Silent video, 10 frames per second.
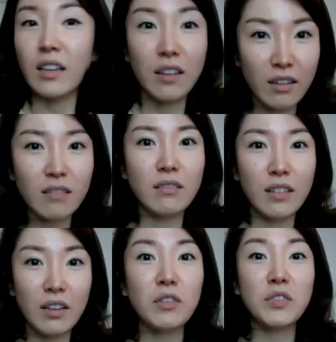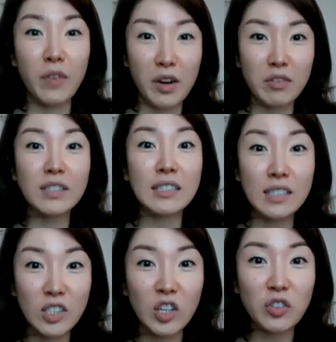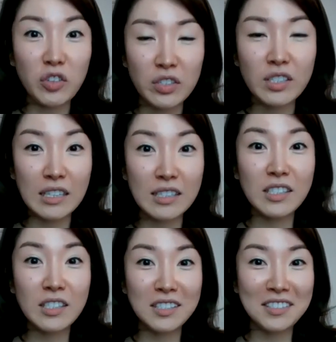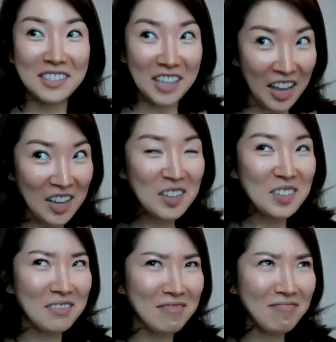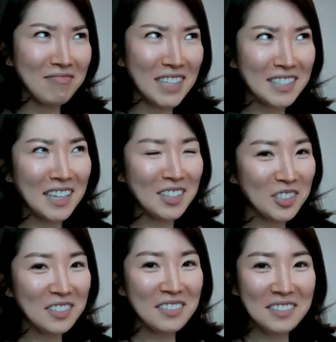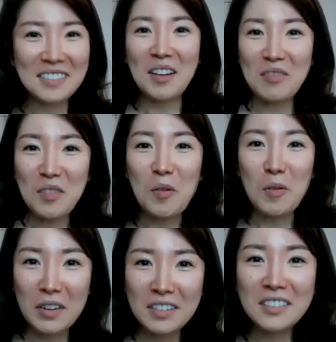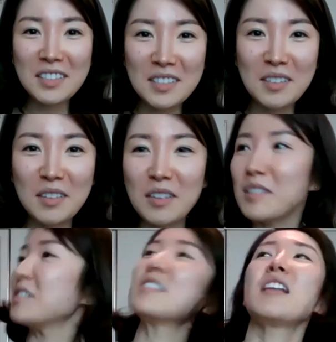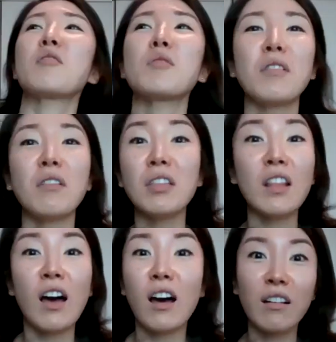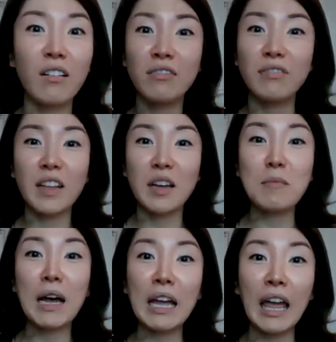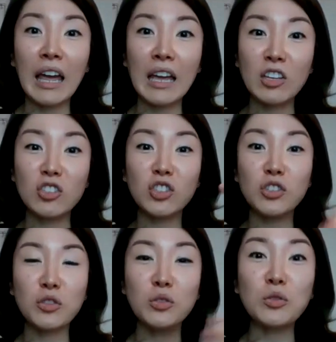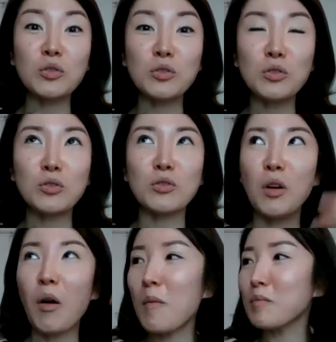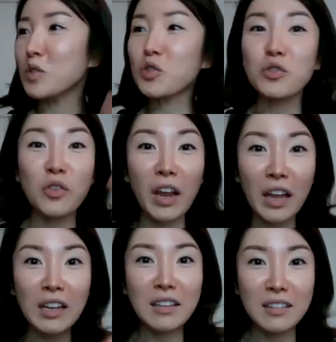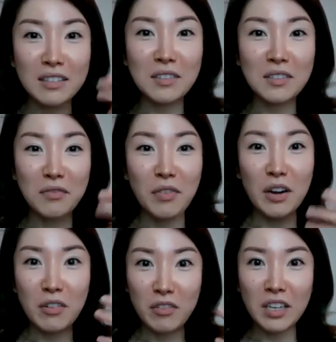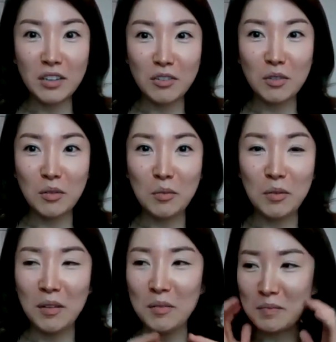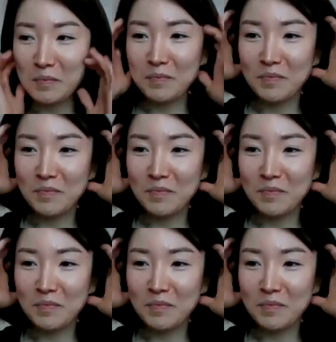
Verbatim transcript: It was very sensation, sensate, sensational, of course, because there were a lot of like my age who um, trained very, you know, um,